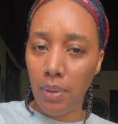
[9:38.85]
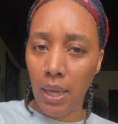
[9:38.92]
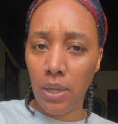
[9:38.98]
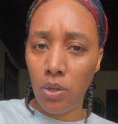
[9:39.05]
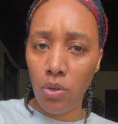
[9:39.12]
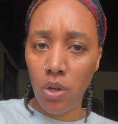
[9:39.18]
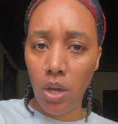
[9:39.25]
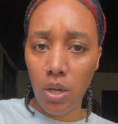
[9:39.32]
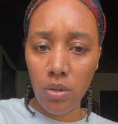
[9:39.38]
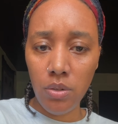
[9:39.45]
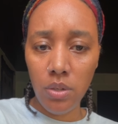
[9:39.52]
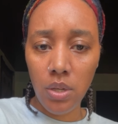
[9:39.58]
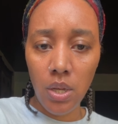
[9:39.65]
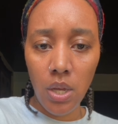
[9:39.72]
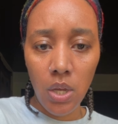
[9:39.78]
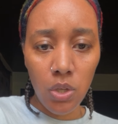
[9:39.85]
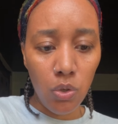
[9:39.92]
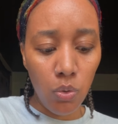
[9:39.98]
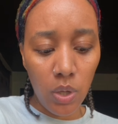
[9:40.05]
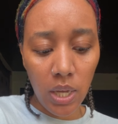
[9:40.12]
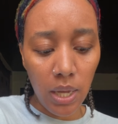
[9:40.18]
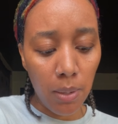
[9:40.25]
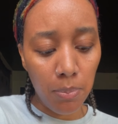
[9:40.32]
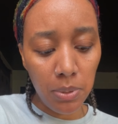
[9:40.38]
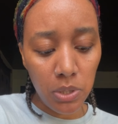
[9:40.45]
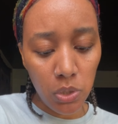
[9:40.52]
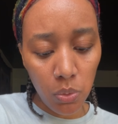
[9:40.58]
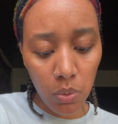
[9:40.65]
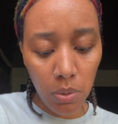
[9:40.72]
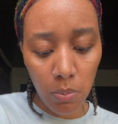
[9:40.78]
Like, you can't be
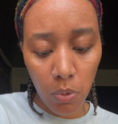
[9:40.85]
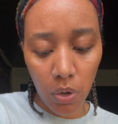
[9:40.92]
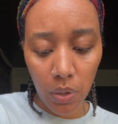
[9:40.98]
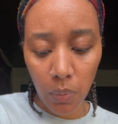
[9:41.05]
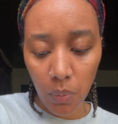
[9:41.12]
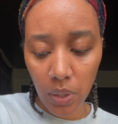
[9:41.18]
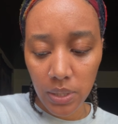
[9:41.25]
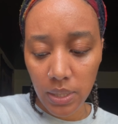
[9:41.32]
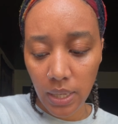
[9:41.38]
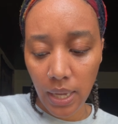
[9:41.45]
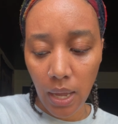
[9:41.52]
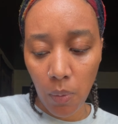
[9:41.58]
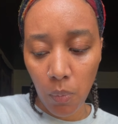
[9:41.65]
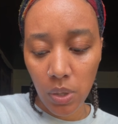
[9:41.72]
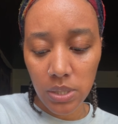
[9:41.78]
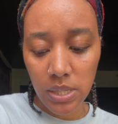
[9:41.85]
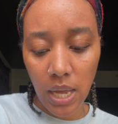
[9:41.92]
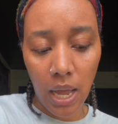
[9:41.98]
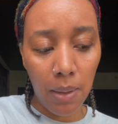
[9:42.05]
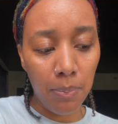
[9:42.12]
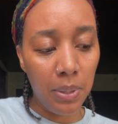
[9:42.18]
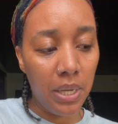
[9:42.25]
doing more than one thing at one time,